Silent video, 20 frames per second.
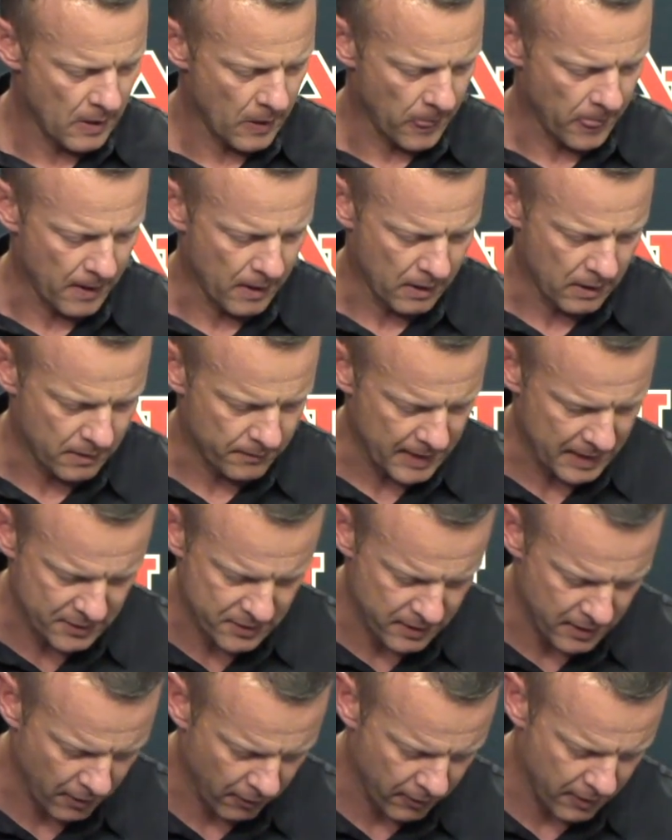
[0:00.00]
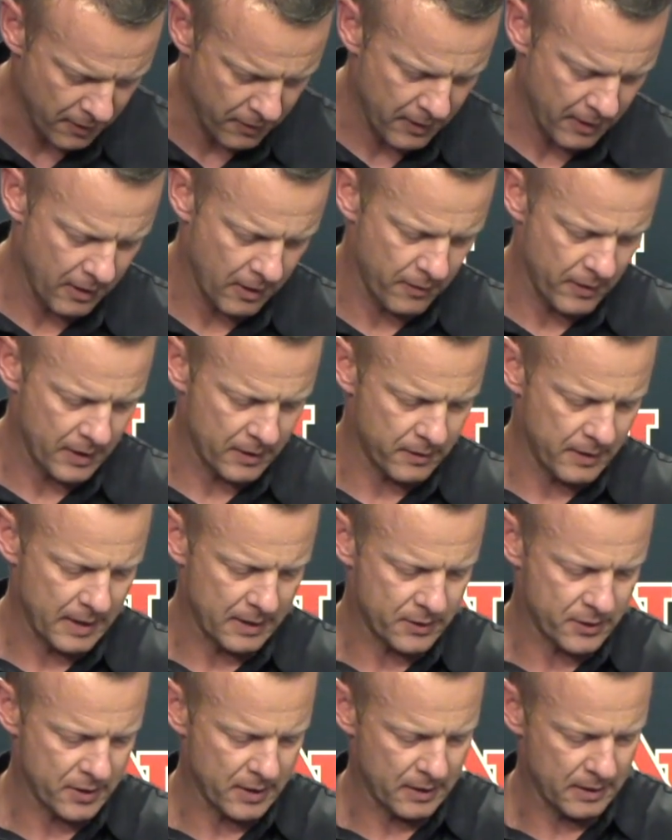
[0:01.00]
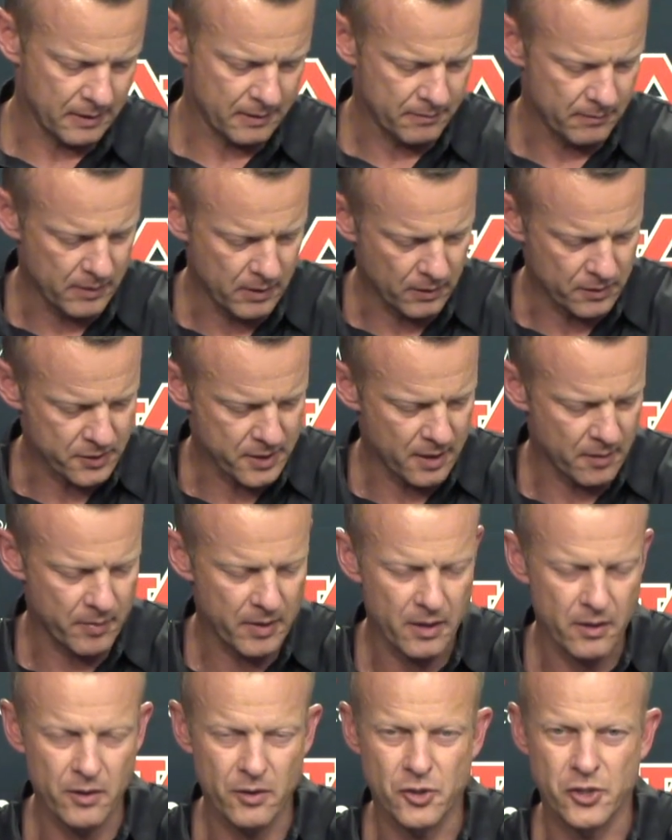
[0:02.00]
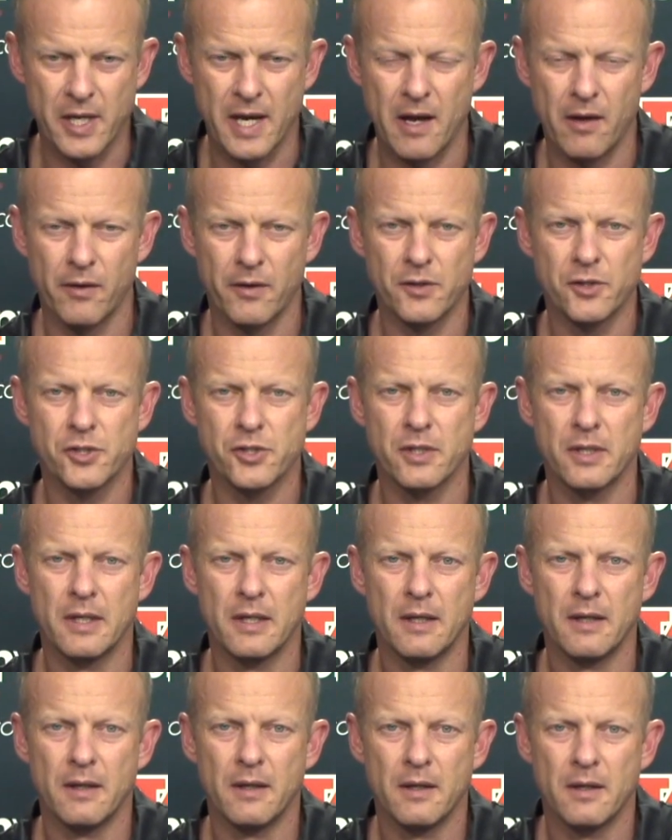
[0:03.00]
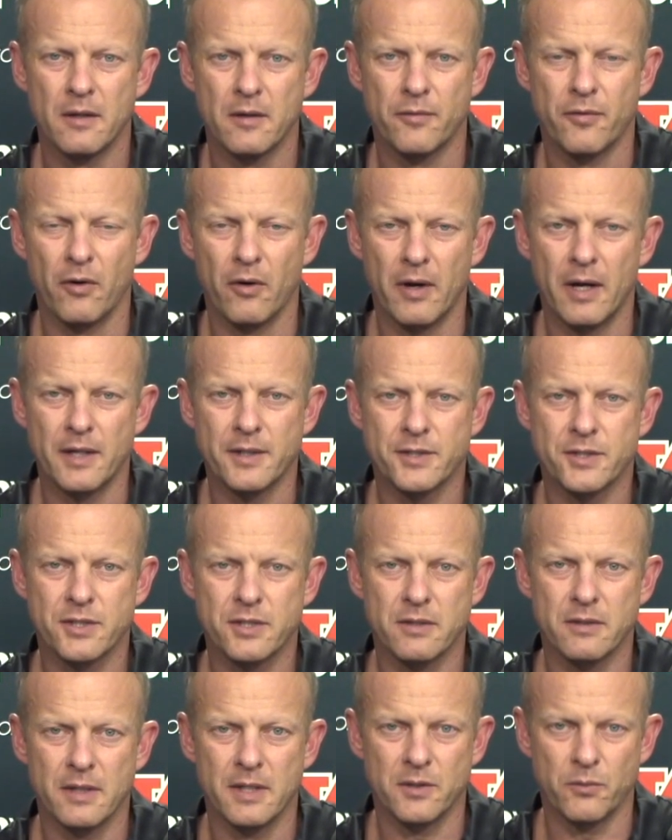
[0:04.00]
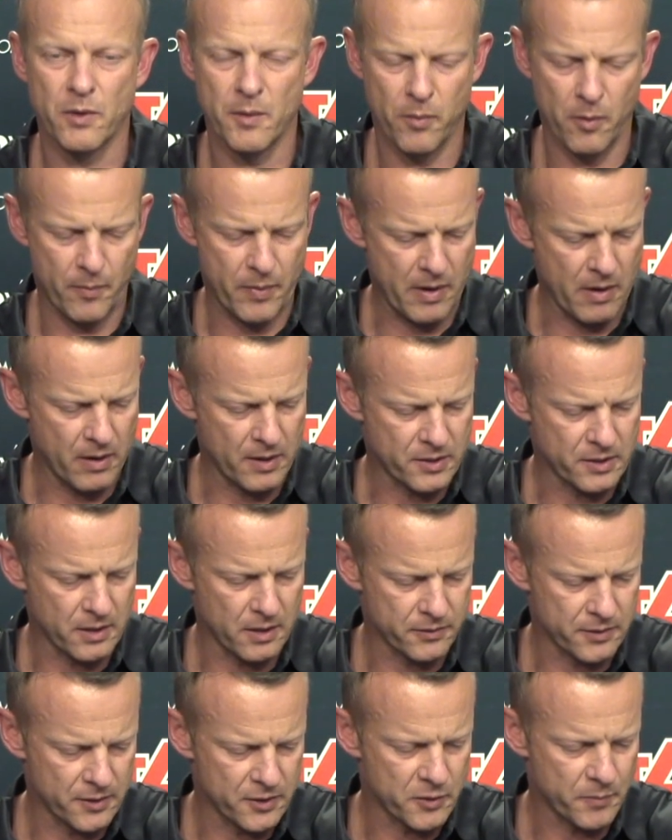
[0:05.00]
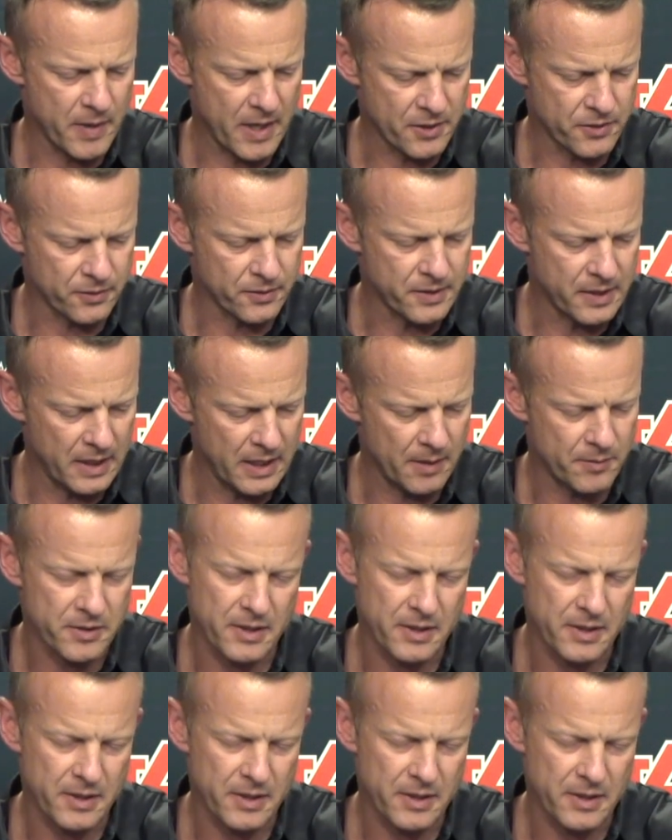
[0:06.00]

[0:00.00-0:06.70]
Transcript: Um, that's an area there that, that's uh, you know it's going to be a good challenge for us as we prepare ourselves on special teams.